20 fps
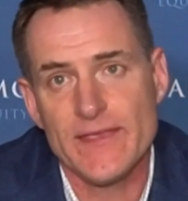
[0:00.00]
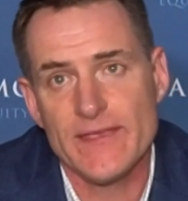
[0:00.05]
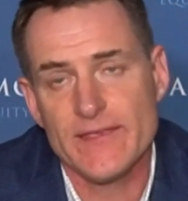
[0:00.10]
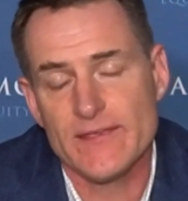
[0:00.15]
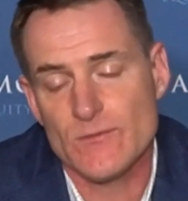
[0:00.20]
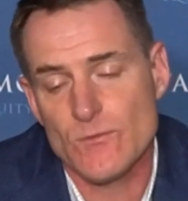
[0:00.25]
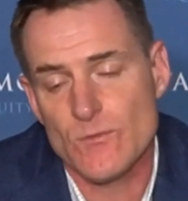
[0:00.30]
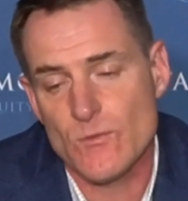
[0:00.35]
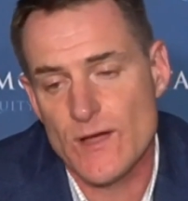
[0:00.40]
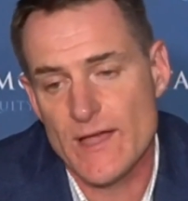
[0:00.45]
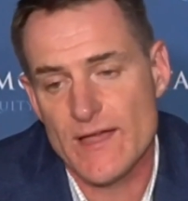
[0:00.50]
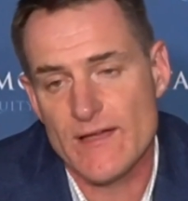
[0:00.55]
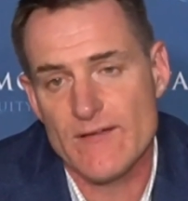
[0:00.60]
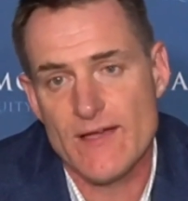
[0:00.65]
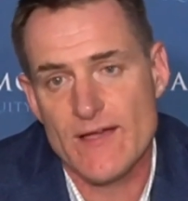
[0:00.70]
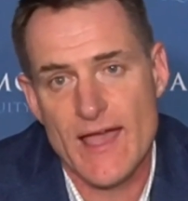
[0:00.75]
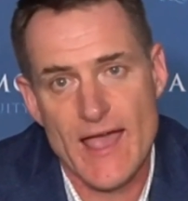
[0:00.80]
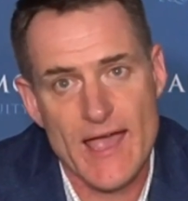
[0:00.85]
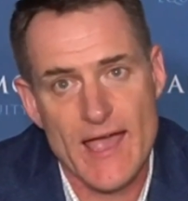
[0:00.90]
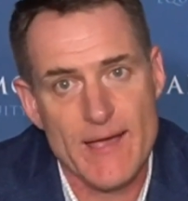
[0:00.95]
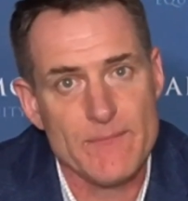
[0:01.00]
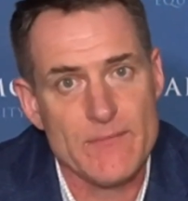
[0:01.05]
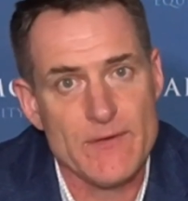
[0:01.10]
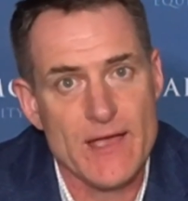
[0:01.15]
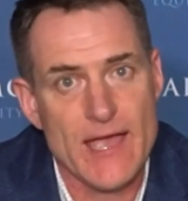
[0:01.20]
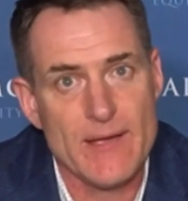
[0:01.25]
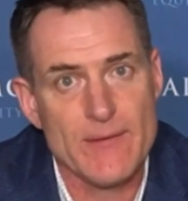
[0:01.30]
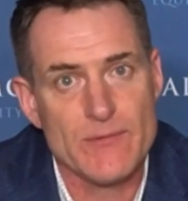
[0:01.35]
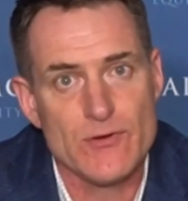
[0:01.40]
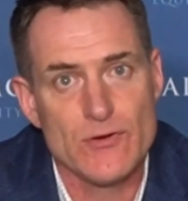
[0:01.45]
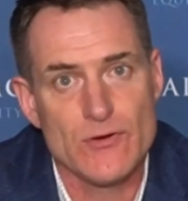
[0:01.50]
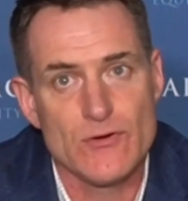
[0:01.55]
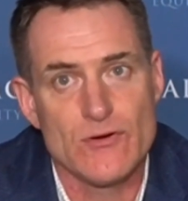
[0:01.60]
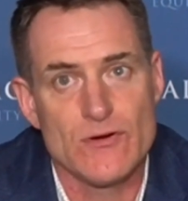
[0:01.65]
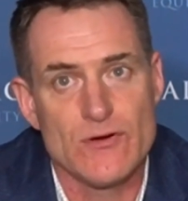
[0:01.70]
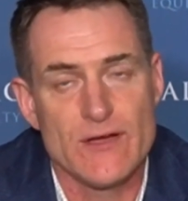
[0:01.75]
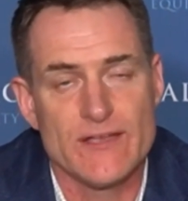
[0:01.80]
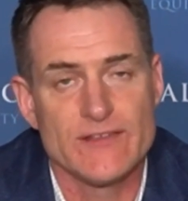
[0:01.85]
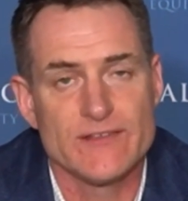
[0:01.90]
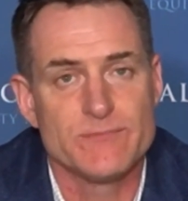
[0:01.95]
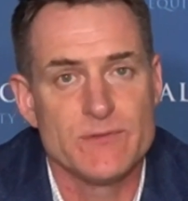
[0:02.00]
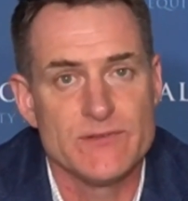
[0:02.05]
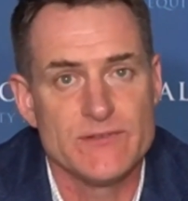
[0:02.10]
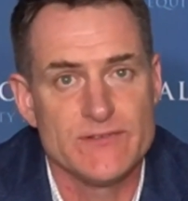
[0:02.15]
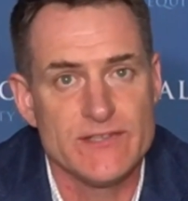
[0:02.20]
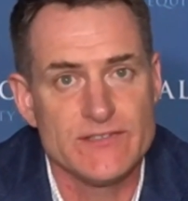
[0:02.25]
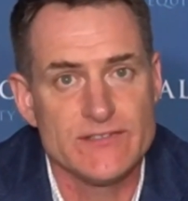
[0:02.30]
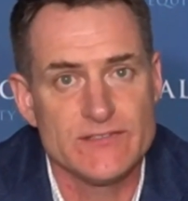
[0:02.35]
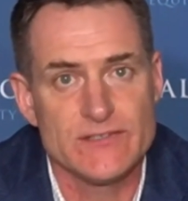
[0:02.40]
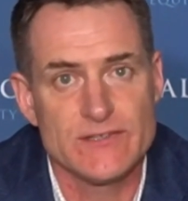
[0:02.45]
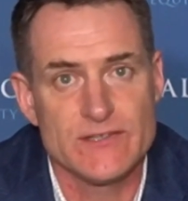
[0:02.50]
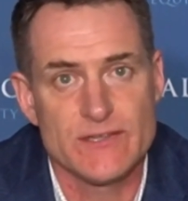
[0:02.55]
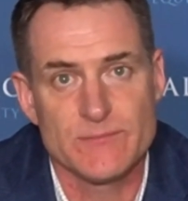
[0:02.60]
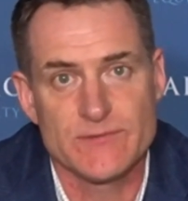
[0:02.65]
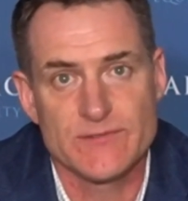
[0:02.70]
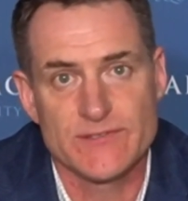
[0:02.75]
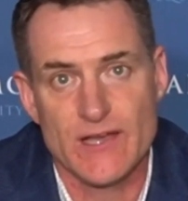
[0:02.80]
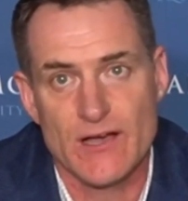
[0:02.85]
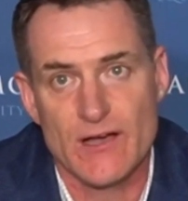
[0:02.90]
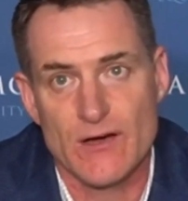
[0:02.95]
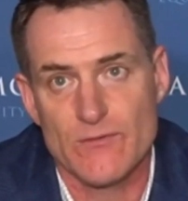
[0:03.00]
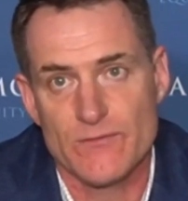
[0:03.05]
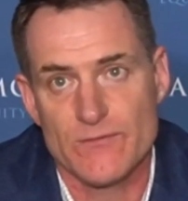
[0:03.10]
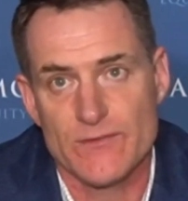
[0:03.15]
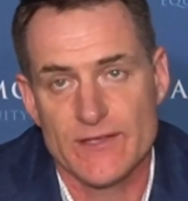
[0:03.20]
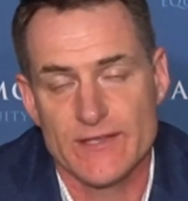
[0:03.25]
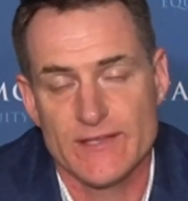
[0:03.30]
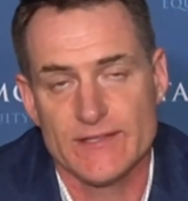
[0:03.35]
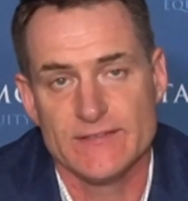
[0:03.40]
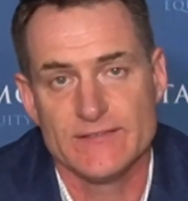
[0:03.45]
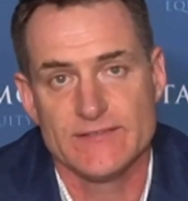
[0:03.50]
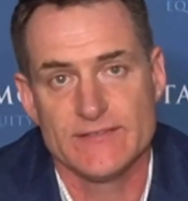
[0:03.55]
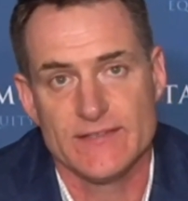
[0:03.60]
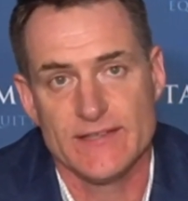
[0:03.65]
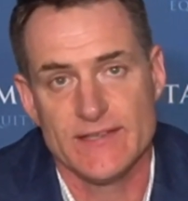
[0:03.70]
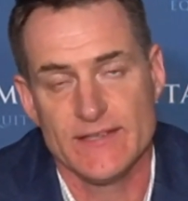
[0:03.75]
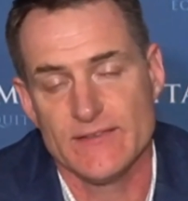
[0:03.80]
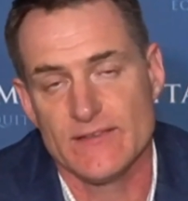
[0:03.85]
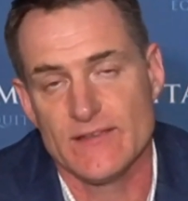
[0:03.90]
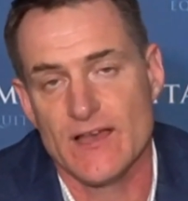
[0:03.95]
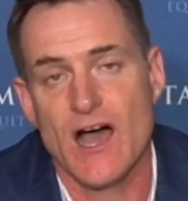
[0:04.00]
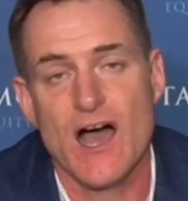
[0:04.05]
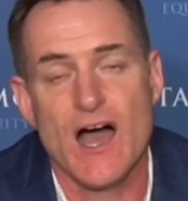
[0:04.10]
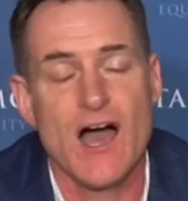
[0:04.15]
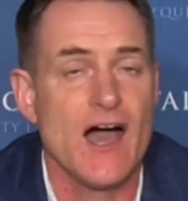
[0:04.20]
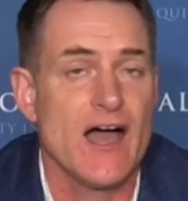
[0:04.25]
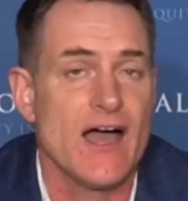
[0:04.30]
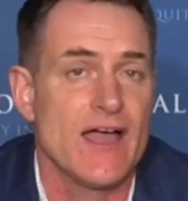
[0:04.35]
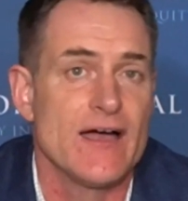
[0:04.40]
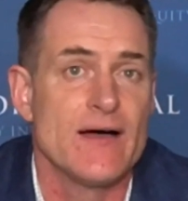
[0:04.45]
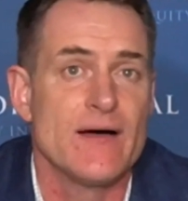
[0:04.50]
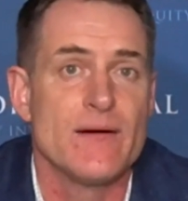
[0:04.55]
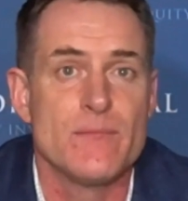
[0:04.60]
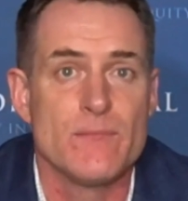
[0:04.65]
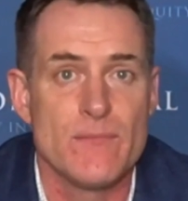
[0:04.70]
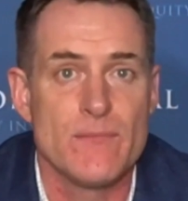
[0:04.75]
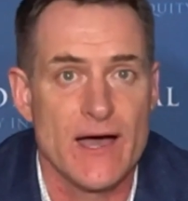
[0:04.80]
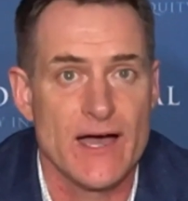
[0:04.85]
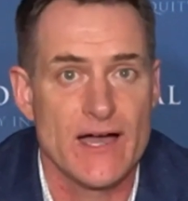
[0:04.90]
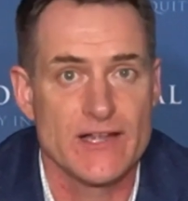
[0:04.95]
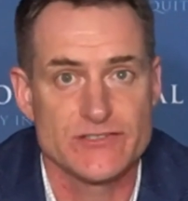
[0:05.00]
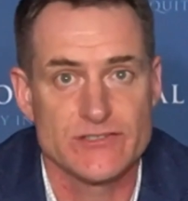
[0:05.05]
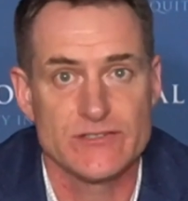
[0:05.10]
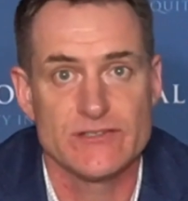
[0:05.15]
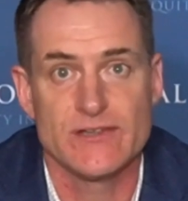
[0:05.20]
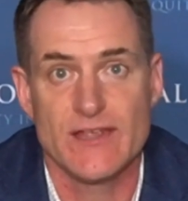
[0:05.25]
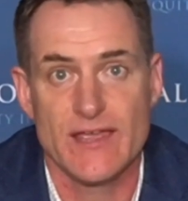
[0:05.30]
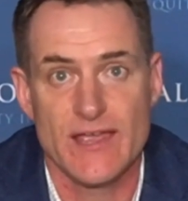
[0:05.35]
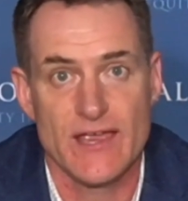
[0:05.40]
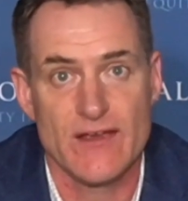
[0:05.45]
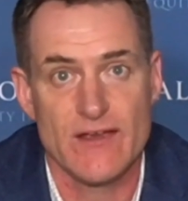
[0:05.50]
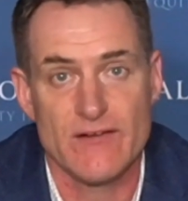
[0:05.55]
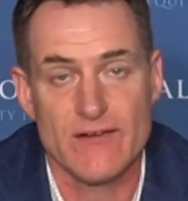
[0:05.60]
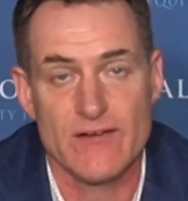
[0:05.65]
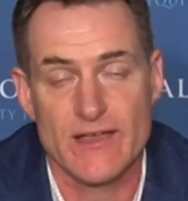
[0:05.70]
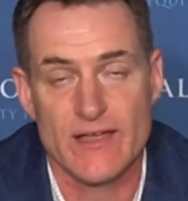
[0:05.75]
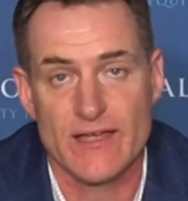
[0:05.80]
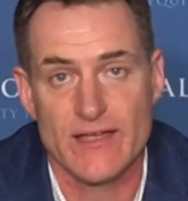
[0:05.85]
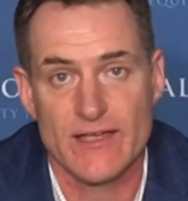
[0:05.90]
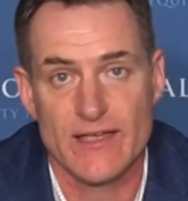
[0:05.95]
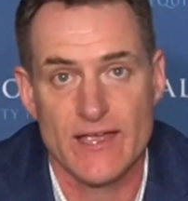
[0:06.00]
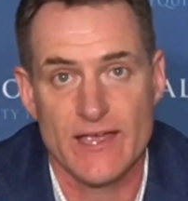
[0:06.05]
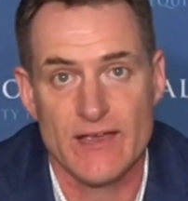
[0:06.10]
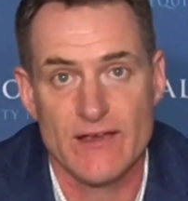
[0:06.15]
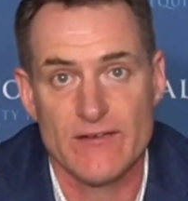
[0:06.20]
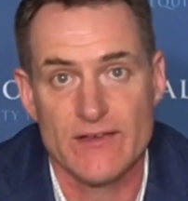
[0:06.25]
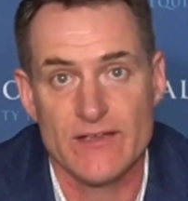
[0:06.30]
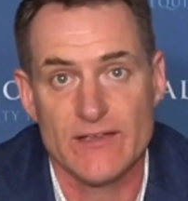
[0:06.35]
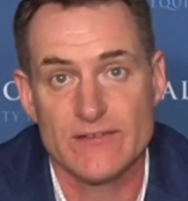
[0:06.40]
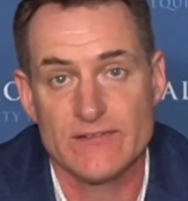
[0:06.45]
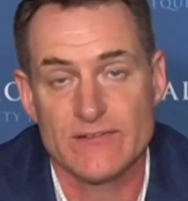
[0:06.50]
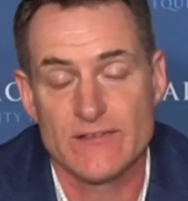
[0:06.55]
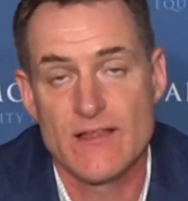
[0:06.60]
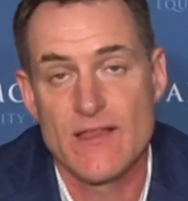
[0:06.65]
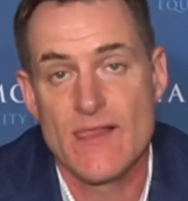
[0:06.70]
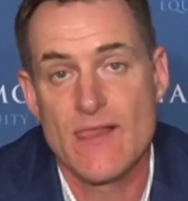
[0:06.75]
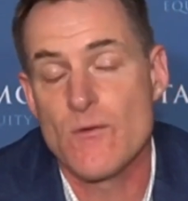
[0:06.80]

think where Amcor has positioned themselves is in the higher margin areas